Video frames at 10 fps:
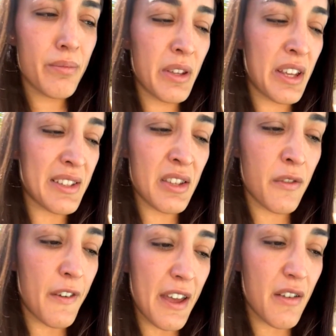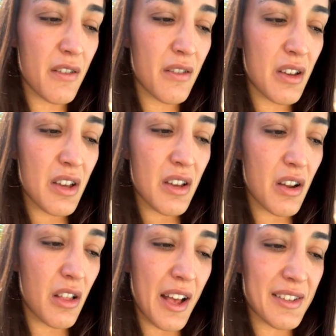Because of the fight,
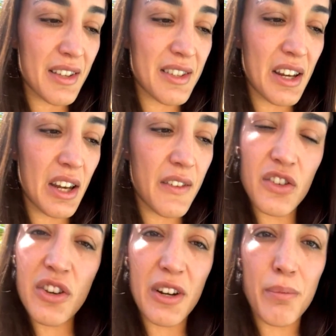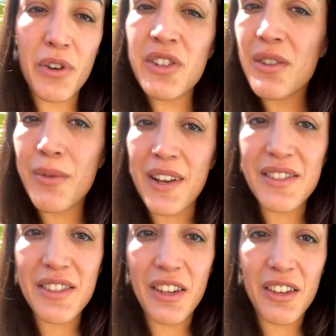Alexa didn't even try to push the
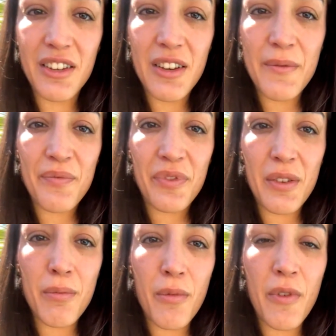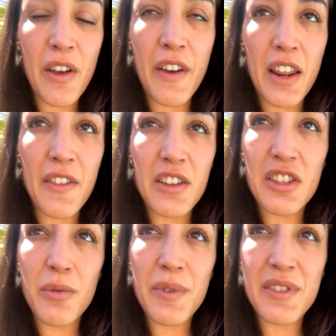wrestling. Mm -hmm. If anything,
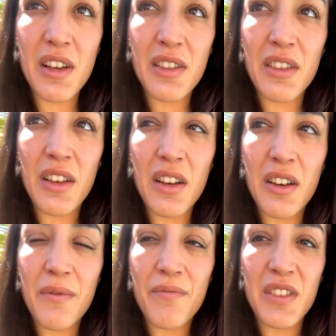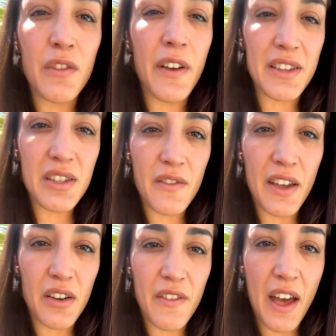she was on the defensive
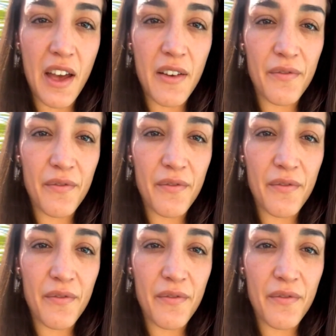end of that.